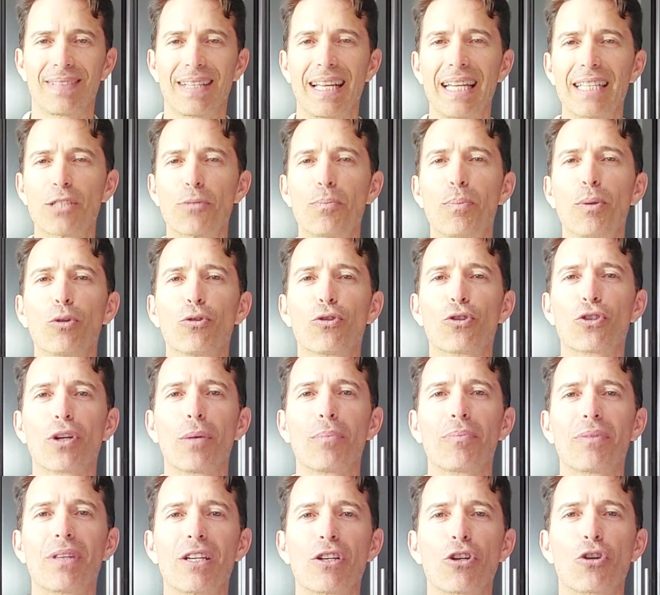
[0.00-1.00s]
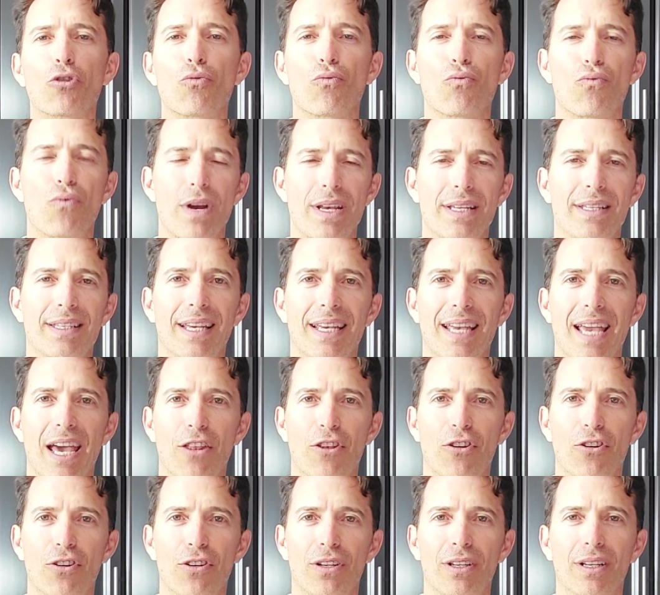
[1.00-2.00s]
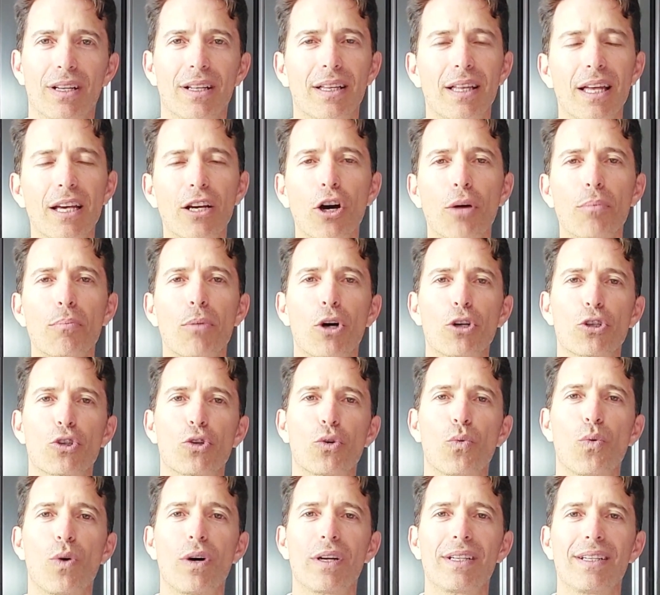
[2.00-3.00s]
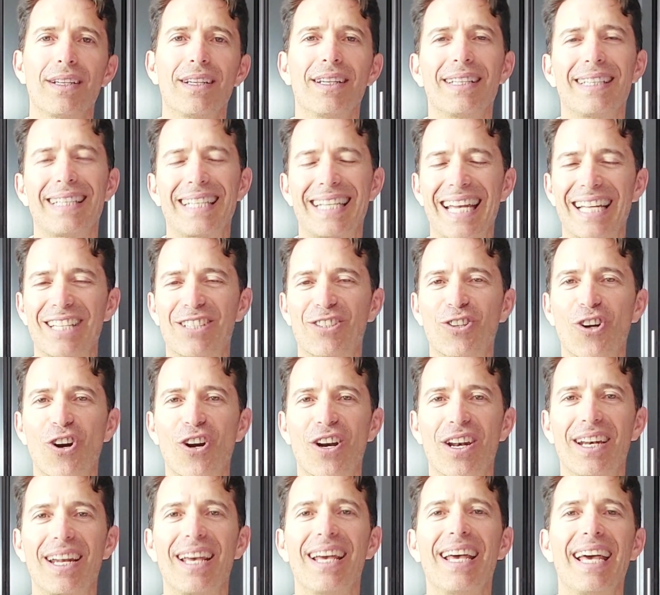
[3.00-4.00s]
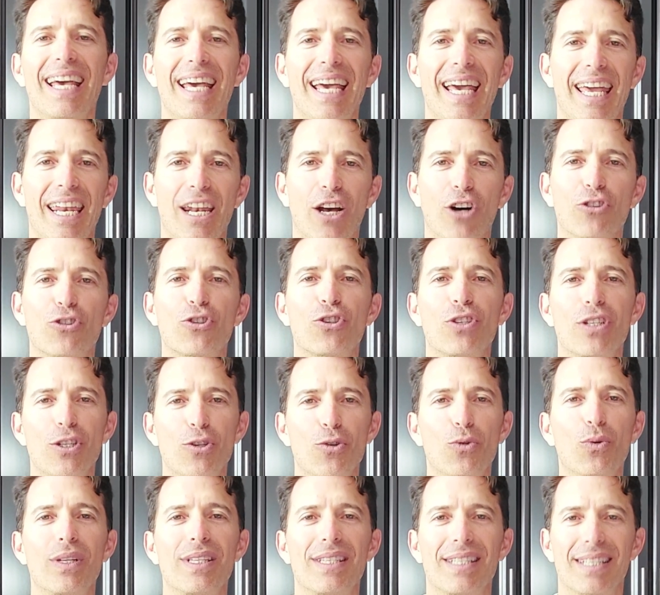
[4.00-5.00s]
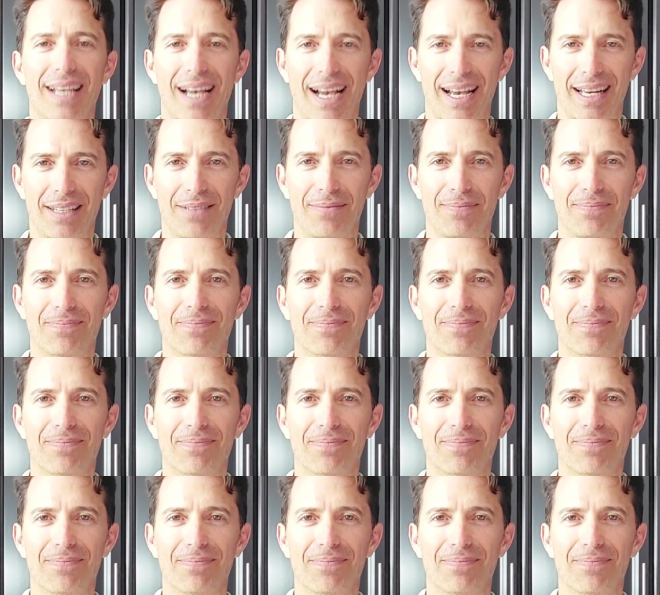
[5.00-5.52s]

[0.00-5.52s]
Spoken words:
Let's build something great together. Click on Module 1 to get started, and I'll see you inside.